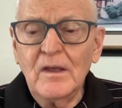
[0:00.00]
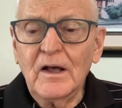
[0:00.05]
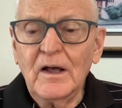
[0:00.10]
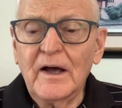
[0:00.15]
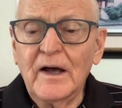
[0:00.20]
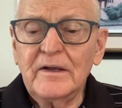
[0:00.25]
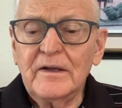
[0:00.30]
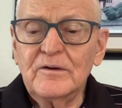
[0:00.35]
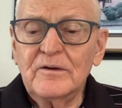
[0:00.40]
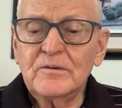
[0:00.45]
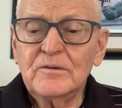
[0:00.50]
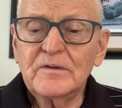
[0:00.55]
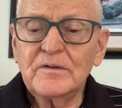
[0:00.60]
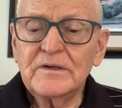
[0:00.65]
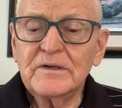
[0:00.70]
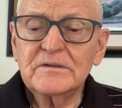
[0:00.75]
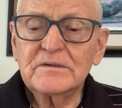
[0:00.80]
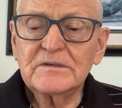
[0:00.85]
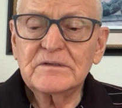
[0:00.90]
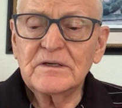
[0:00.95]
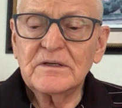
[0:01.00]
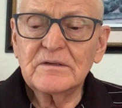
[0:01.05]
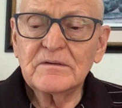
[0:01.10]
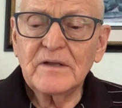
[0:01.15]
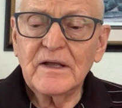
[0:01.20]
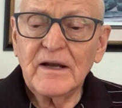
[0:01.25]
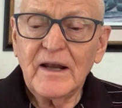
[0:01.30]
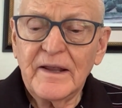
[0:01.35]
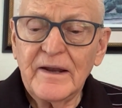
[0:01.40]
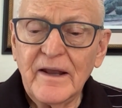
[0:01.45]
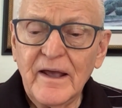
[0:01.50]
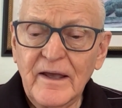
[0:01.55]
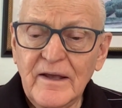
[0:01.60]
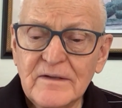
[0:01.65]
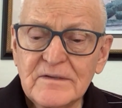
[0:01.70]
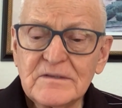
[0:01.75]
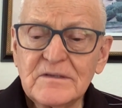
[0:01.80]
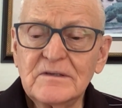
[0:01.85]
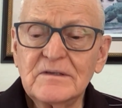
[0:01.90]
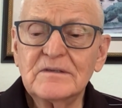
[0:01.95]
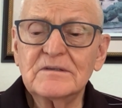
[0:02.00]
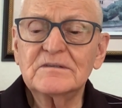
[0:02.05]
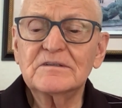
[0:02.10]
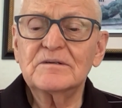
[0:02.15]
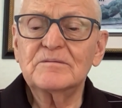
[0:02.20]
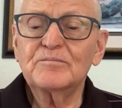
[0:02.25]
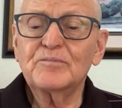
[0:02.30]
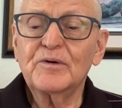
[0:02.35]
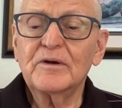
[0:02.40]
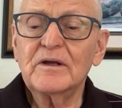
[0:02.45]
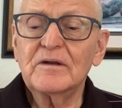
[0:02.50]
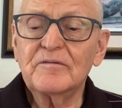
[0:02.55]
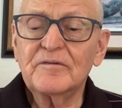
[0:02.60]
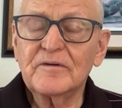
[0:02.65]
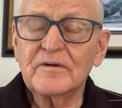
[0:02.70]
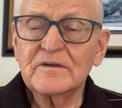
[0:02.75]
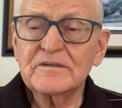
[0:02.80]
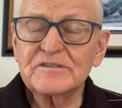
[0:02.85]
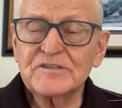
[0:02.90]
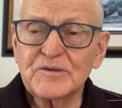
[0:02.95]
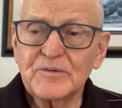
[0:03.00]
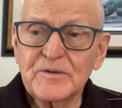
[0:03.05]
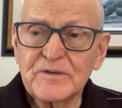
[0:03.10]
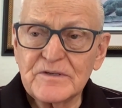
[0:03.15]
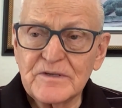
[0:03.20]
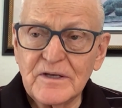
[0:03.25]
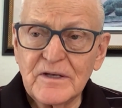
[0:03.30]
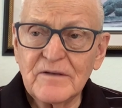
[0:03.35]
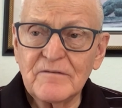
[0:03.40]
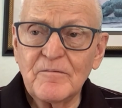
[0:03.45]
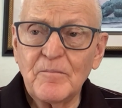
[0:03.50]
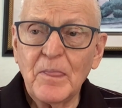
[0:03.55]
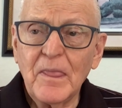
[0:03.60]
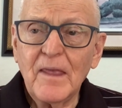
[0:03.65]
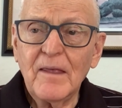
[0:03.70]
I know that they laid hands on us and prayed for us to receive